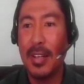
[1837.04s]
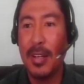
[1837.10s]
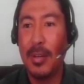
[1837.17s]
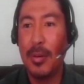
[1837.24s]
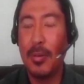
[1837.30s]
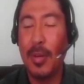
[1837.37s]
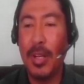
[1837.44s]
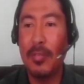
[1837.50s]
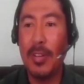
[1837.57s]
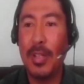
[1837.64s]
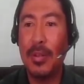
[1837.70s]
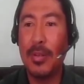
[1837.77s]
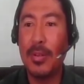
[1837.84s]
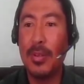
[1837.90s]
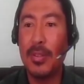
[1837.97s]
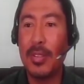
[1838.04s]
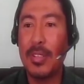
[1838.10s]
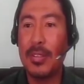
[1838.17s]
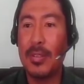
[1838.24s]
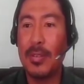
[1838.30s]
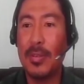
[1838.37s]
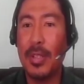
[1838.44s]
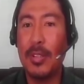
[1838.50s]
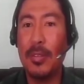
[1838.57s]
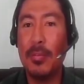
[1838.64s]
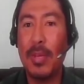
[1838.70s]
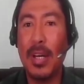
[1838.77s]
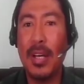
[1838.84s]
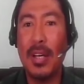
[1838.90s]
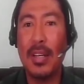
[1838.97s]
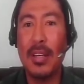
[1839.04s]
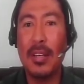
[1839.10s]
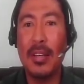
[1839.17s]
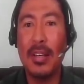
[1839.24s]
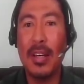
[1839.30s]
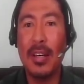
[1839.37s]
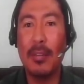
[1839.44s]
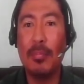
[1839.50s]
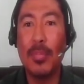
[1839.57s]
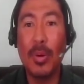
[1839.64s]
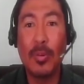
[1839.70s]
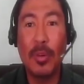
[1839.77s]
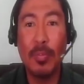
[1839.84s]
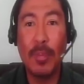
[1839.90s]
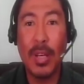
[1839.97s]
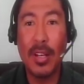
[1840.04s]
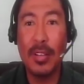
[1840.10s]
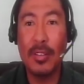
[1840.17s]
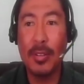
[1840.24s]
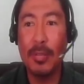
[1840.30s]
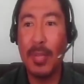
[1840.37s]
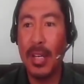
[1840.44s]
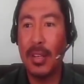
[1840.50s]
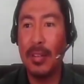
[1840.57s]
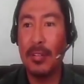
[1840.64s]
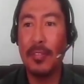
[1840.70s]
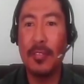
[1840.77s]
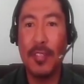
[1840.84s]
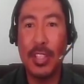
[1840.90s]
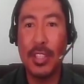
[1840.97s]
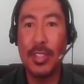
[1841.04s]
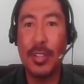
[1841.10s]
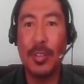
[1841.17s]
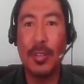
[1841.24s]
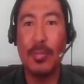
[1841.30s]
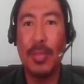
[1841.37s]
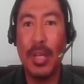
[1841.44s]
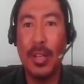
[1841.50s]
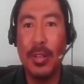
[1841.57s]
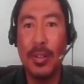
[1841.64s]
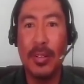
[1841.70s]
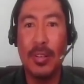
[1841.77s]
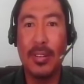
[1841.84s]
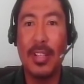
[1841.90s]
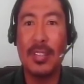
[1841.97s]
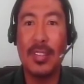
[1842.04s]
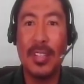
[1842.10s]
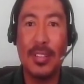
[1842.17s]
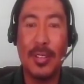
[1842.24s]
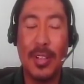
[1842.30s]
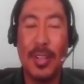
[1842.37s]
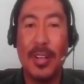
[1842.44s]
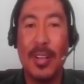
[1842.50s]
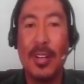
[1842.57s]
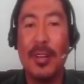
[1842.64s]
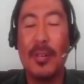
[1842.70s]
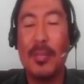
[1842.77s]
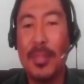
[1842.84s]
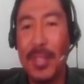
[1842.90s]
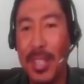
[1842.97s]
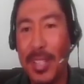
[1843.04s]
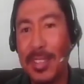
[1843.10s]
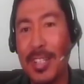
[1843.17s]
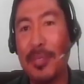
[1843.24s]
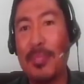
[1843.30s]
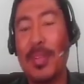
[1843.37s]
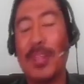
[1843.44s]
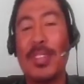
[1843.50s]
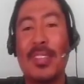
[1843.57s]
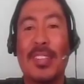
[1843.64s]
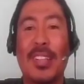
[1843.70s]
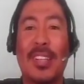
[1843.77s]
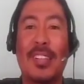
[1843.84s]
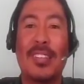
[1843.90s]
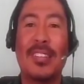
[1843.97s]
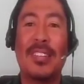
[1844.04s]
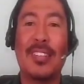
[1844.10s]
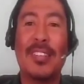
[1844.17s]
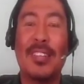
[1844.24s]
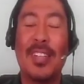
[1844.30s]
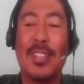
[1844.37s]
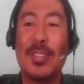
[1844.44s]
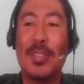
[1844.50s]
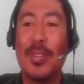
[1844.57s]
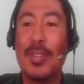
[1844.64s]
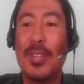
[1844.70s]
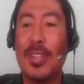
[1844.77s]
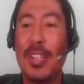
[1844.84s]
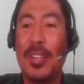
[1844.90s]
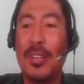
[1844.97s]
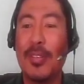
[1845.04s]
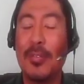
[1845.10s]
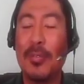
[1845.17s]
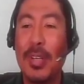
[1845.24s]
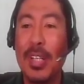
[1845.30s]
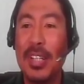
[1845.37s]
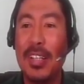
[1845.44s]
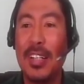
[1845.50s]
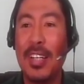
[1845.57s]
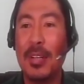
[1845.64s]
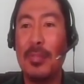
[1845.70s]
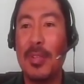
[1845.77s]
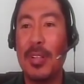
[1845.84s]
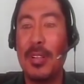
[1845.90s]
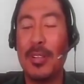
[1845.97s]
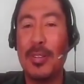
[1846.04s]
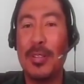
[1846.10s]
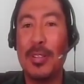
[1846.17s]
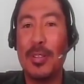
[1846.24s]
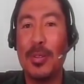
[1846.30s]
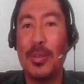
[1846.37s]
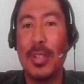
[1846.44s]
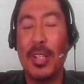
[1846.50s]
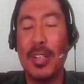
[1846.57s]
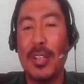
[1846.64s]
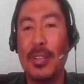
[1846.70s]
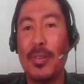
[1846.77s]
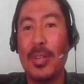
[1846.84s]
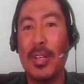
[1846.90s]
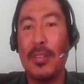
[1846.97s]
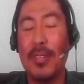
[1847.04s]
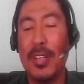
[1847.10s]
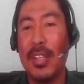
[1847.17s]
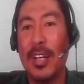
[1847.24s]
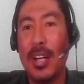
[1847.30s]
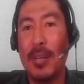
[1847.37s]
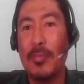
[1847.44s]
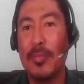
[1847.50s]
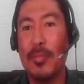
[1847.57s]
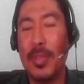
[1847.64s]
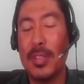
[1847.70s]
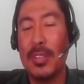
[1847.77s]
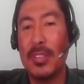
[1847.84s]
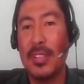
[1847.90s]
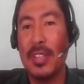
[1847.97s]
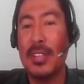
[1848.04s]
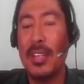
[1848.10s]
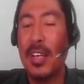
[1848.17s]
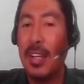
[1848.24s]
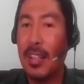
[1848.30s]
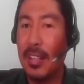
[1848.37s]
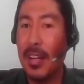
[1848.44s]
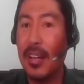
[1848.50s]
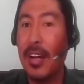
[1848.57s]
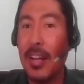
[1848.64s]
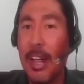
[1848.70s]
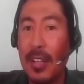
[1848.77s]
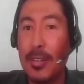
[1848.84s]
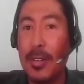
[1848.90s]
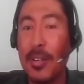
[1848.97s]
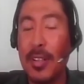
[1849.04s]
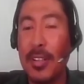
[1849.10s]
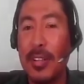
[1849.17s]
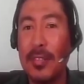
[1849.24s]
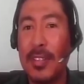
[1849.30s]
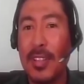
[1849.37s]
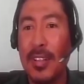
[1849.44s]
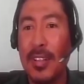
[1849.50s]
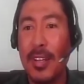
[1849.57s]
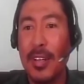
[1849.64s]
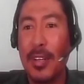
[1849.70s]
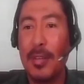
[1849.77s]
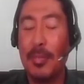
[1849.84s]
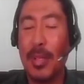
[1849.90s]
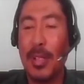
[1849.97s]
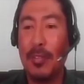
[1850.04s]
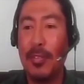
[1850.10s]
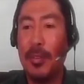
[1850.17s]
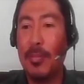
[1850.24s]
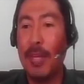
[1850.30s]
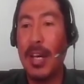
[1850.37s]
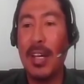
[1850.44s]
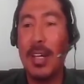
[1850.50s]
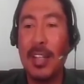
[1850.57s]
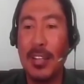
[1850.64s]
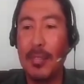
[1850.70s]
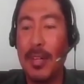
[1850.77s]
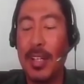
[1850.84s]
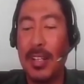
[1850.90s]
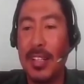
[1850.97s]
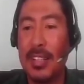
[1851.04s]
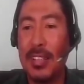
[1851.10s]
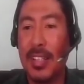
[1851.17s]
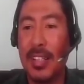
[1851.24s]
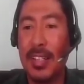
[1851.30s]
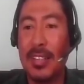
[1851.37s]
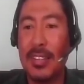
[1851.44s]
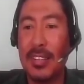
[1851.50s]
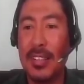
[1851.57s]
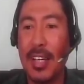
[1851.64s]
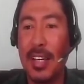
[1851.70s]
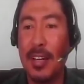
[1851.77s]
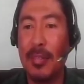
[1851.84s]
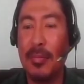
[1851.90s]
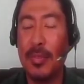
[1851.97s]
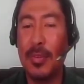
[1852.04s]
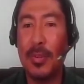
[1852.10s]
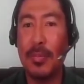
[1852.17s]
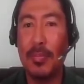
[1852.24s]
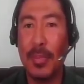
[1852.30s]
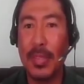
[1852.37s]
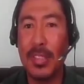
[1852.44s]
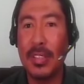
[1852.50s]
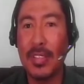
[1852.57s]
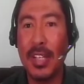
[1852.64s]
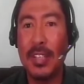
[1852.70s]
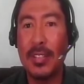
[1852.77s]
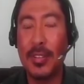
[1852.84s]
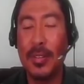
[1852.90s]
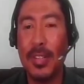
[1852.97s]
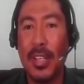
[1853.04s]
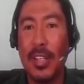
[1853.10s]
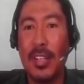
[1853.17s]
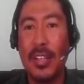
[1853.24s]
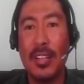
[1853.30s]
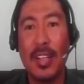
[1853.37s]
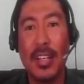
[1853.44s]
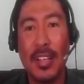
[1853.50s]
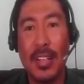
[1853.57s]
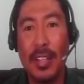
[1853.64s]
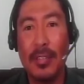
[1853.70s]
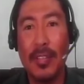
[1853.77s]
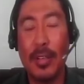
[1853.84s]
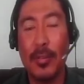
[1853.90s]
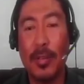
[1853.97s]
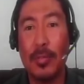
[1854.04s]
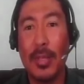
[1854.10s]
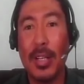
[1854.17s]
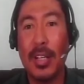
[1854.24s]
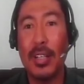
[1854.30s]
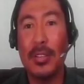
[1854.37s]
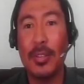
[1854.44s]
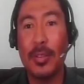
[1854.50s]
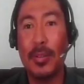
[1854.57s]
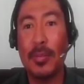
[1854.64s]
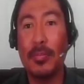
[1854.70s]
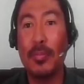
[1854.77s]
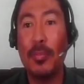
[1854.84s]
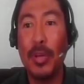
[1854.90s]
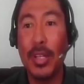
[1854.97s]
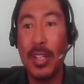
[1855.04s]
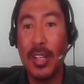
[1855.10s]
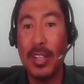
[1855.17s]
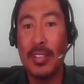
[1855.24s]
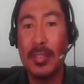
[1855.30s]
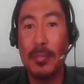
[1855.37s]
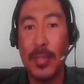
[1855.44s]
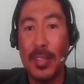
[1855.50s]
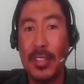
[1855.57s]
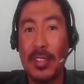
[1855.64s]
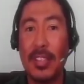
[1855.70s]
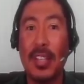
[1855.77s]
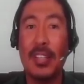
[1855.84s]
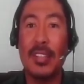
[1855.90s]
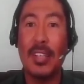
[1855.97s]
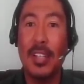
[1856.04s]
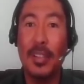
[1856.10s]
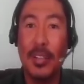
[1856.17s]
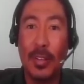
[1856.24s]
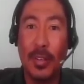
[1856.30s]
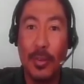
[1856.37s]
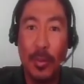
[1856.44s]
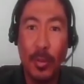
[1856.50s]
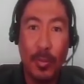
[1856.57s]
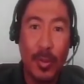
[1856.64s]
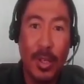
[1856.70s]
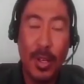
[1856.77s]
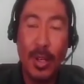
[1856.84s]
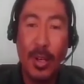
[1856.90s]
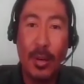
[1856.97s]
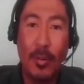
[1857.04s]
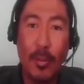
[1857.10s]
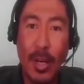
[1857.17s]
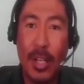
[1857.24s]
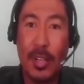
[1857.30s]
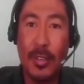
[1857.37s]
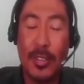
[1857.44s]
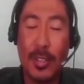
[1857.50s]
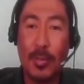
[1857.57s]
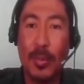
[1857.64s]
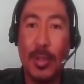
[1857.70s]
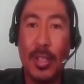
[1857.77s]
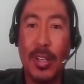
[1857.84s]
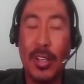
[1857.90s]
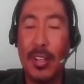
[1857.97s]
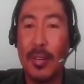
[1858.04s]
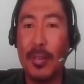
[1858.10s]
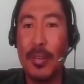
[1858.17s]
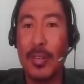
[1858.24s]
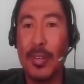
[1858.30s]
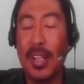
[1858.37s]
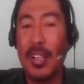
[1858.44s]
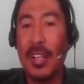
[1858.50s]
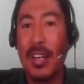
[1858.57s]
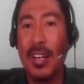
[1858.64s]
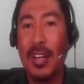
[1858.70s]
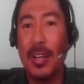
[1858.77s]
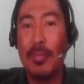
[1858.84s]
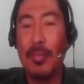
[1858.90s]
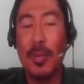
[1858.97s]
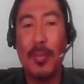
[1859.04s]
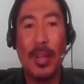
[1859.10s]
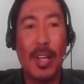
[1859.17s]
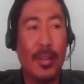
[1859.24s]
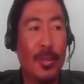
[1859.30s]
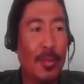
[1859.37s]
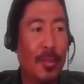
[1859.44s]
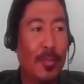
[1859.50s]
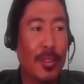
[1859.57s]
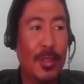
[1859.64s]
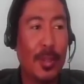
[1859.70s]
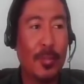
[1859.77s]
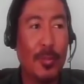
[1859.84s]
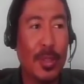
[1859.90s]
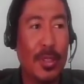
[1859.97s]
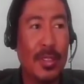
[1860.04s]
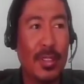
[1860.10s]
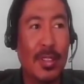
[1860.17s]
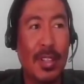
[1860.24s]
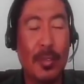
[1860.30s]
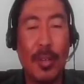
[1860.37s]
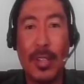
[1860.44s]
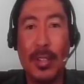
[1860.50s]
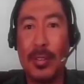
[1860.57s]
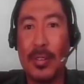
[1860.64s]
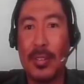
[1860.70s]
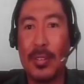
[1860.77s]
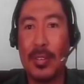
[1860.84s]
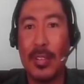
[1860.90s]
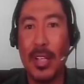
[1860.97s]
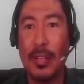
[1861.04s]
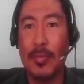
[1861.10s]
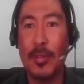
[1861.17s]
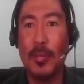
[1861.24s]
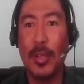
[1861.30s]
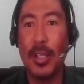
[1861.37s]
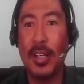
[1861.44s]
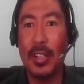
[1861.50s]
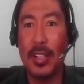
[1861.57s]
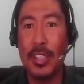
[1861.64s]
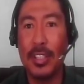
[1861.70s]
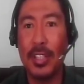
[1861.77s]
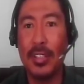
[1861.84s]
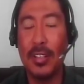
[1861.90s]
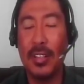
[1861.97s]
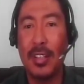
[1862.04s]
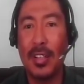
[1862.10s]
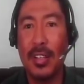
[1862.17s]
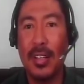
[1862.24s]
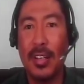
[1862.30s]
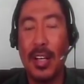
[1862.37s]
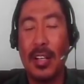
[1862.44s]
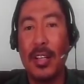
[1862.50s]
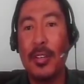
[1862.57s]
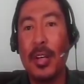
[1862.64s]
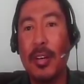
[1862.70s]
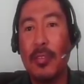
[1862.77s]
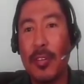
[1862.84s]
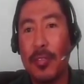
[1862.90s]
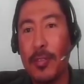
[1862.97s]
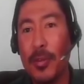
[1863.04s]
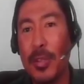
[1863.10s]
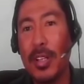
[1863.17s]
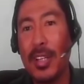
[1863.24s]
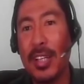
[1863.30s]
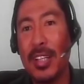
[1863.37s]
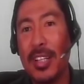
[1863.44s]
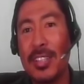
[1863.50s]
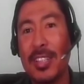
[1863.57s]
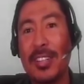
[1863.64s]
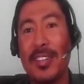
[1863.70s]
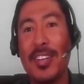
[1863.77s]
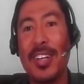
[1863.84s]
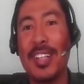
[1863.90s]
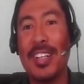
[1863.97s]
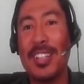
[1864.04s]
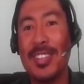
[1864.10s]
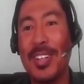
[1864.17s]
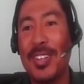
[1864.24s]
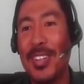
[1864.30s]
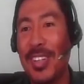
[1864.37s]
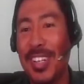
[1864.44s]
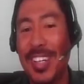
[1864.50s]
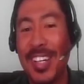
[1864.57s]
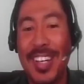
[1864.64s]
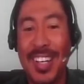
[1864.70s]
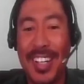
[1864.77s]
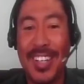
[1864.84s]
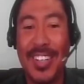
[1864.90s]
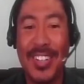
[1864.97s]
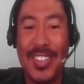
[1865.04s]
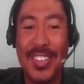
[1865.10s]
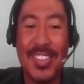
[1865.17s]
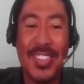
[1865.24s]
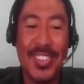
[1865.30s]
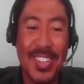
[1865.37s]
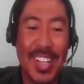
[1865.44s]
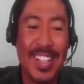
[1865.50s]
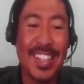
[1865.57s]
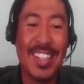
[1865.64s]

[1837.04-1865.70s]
whenever you go to the store and you buy uh, bug repellent, you buy your fish or your Baygon, yes. etc these are pesticides, right? So you need to read the label to ensure that they don't have any harmful pesticides. There are alternatives, but if you buy the one that says um, pesticides containing, then leave that one because you're bringing in pesticides into your home while you're spraying it around. And people, I don't know, for some reason, they want to um, spray their kitchen, and then you have your food kitchen, right? And so you, because you don't, you don't do want